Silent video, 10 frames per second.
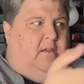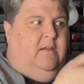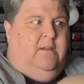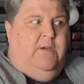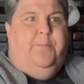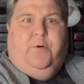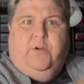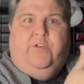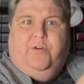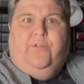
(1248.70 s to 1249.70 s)
you
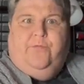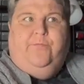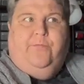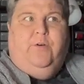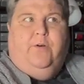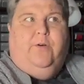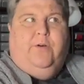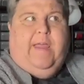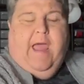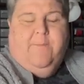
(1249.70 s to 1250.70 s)
put your
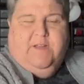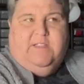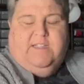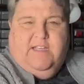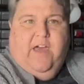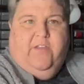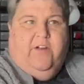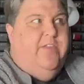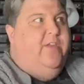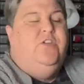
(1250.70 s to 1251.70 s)
cabinets together
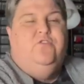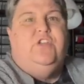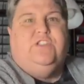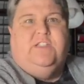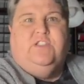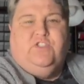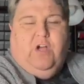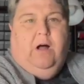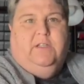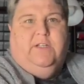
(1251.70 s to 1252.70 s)
and then you just
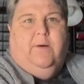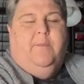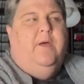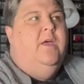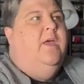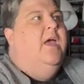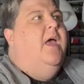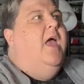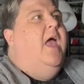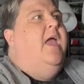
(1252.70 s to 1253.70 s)
installed them.
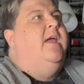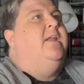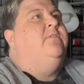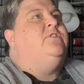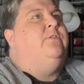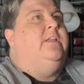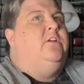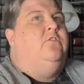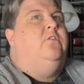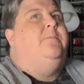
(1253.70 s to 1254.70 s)
And it was really
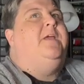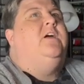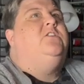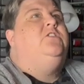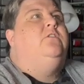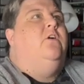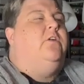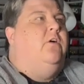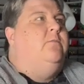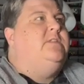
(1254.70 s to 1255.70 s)
cool because you go
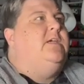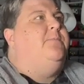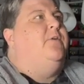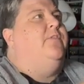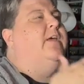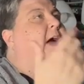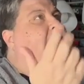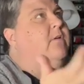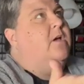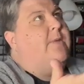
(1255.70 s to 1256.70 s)
to Home Depot, the
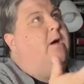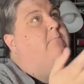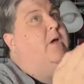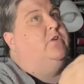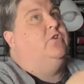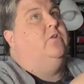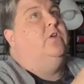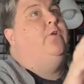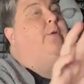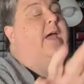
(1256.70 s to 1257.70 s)
guy would come out and measure.
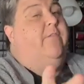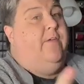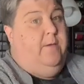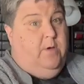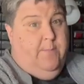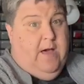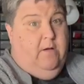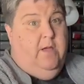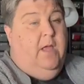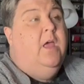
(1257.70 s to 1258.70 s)
You would have him come
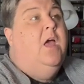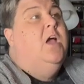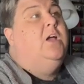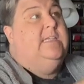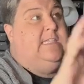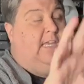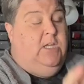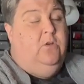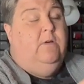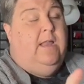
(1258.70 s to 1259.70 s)
out because
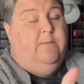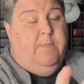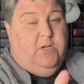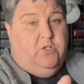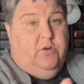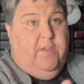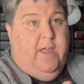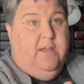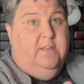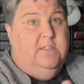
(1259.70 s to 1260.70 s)
he knew how to measure
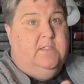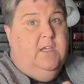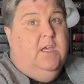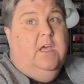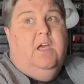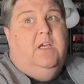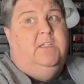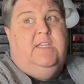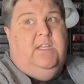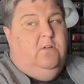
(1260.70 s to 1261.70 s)
things,
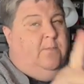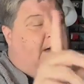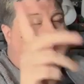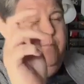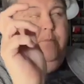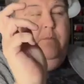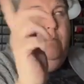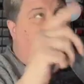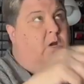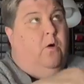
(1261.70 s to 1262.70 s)
because he knew about,
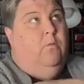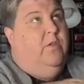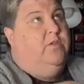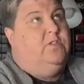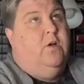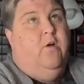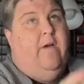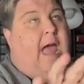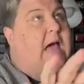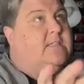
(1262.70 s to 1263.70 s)
you know, where the stove
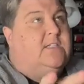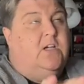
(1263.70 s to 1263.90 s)
has to